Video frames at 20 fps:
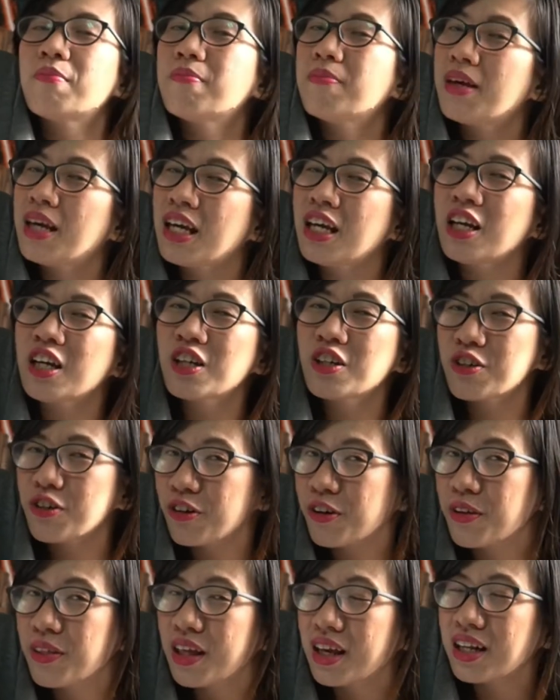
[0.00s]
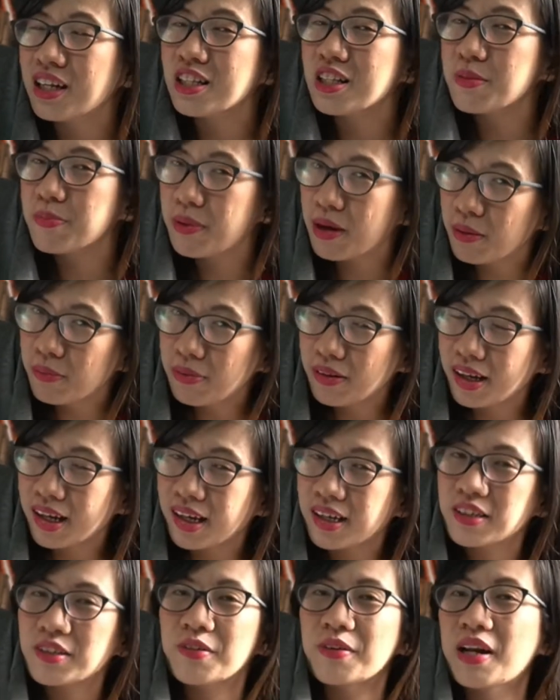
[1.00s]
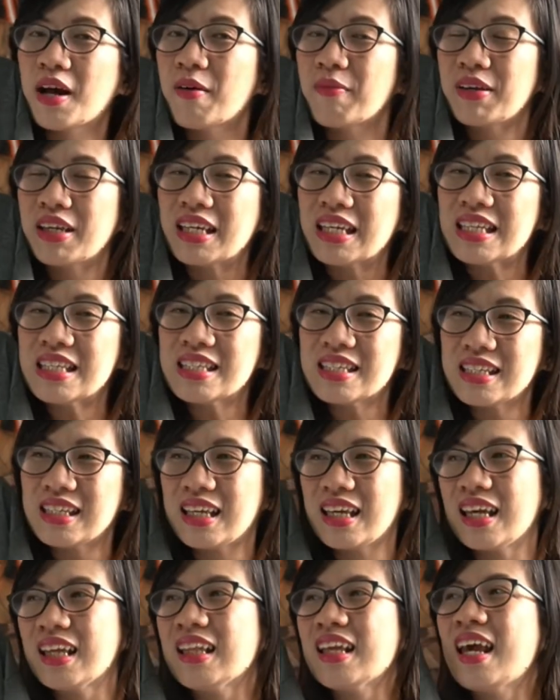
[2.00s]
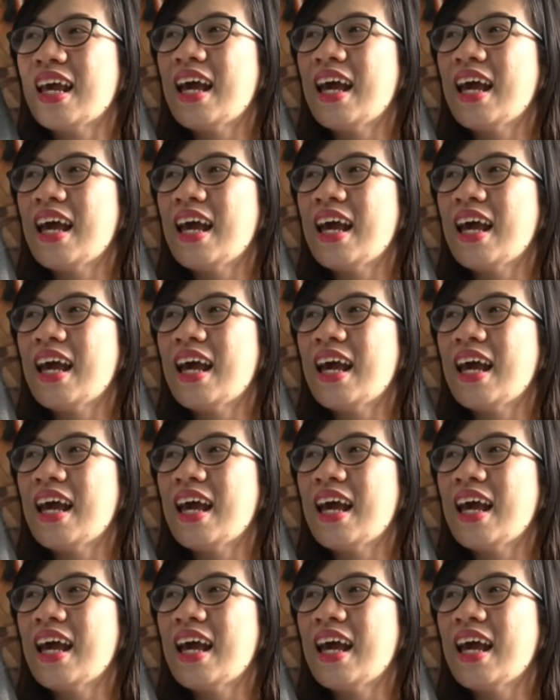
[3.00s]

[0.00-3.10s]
Make sure that it's public so that we can see it.